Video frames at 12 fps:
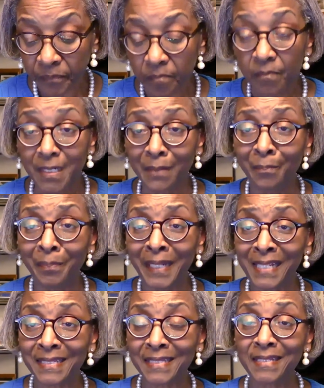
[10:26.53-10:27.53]

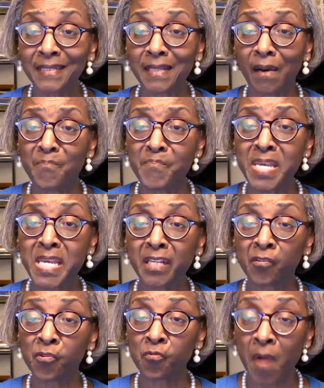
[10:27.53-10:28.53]
blessings amid
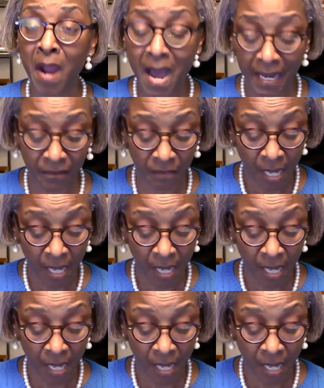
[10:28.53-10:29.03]
trials.